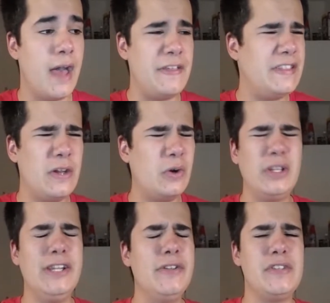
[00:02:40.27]
I think that
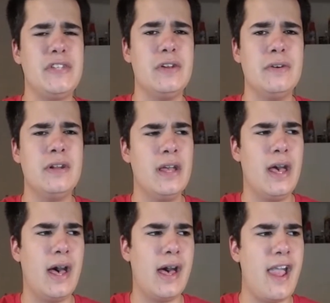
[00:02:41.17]
earlier this year,
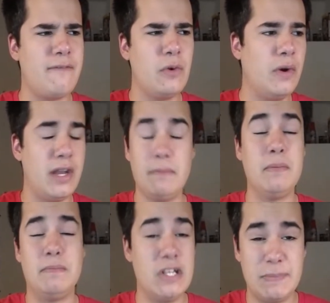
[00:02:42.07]

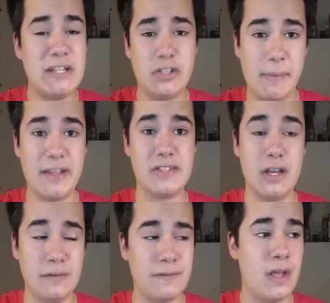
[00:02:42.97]
everyone, especially
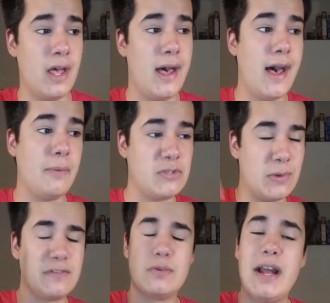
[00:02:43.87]
myself, was
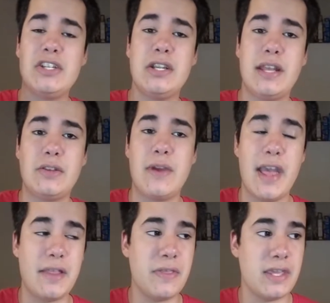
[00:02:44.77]
sort of scratching at their
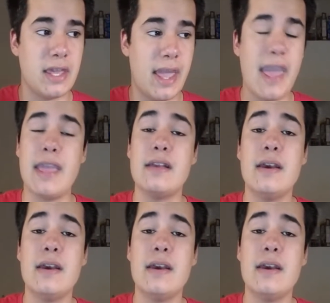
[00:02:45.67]
head thinking, hey,